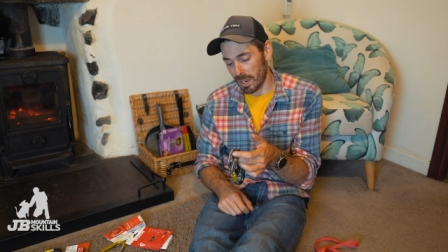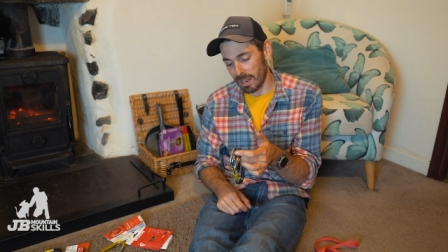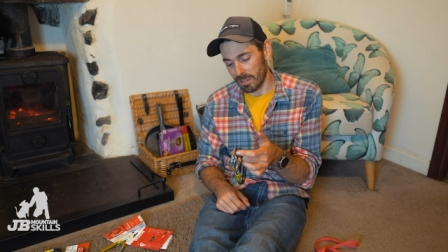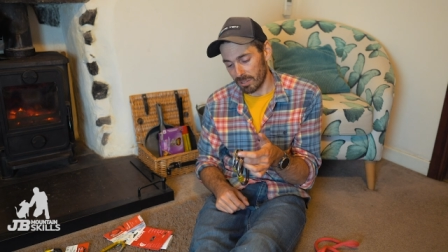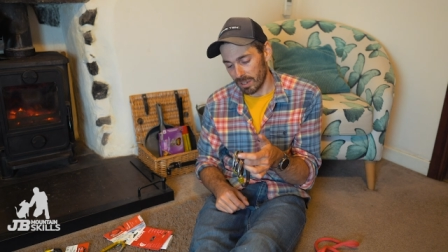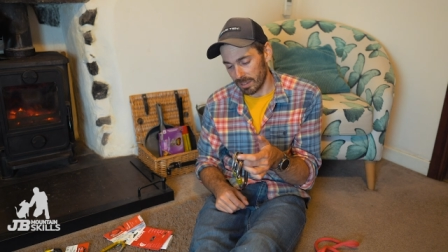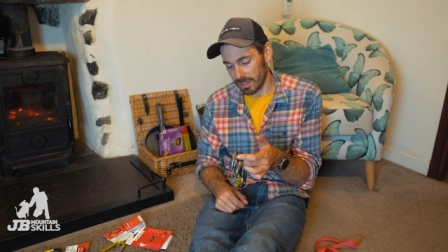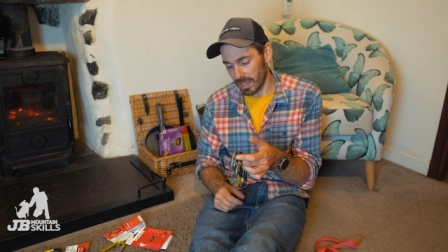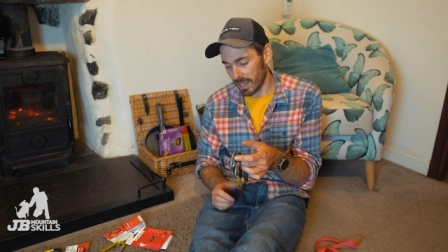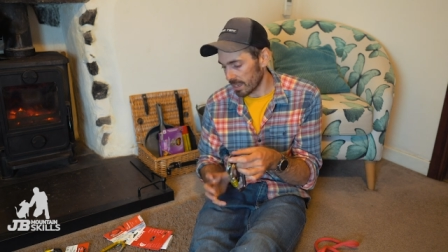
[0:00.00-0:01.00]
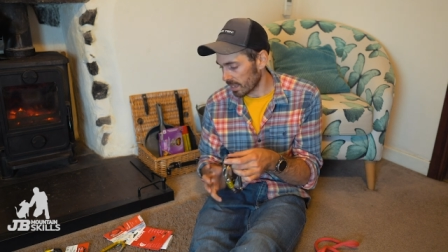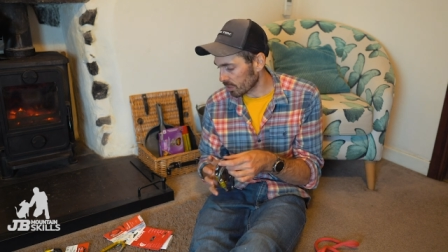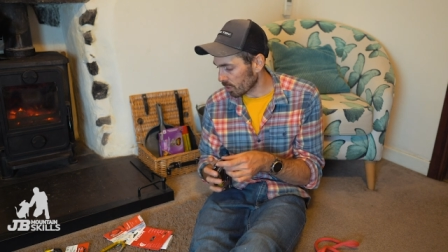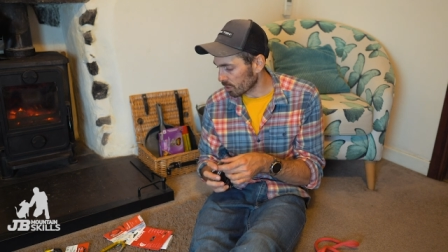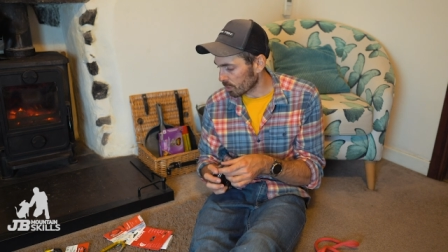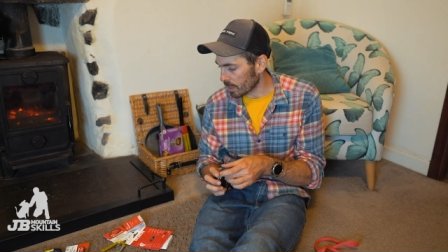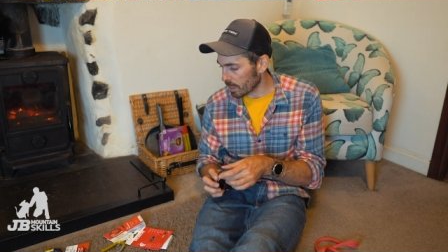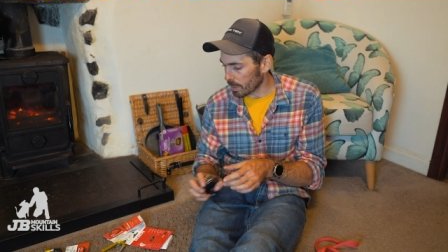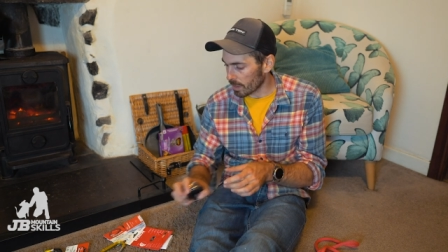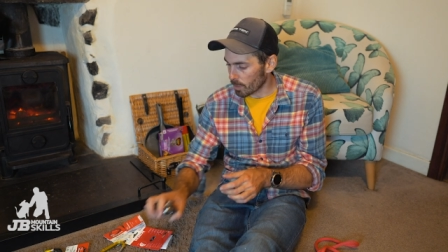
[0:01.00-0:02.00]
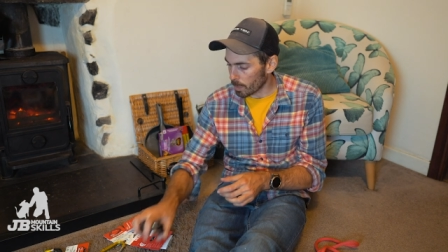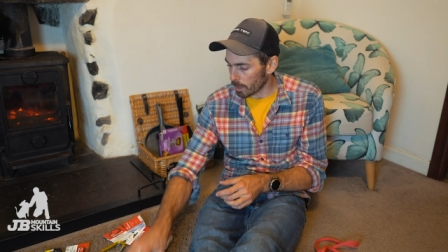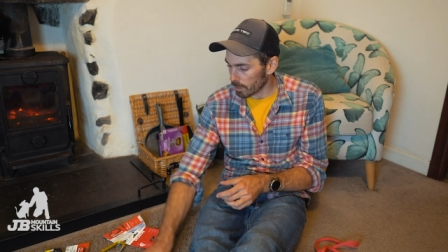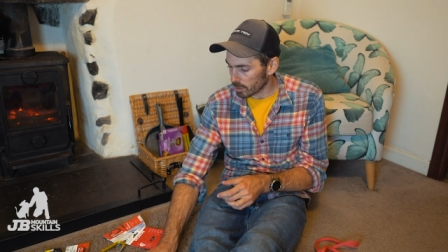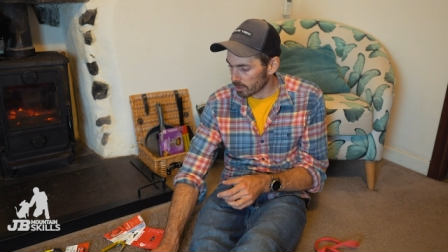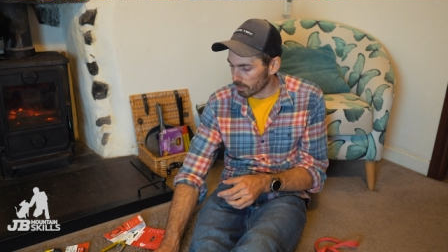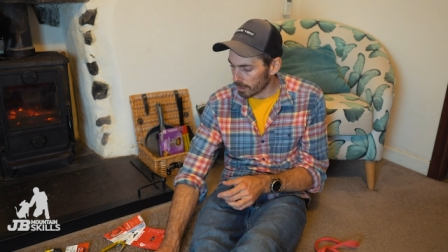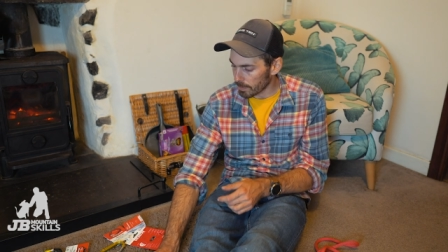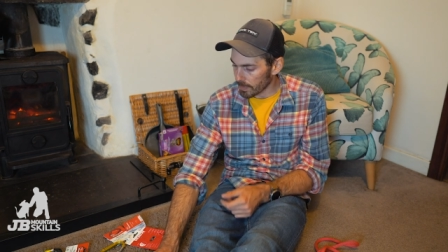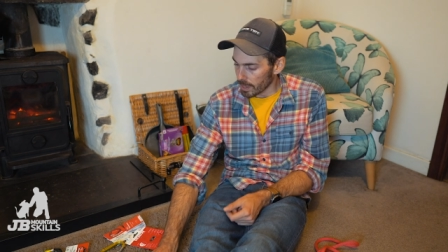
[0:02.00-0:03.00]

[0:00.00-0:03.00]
down throughout the day has got to be a bit of a bonus. All right.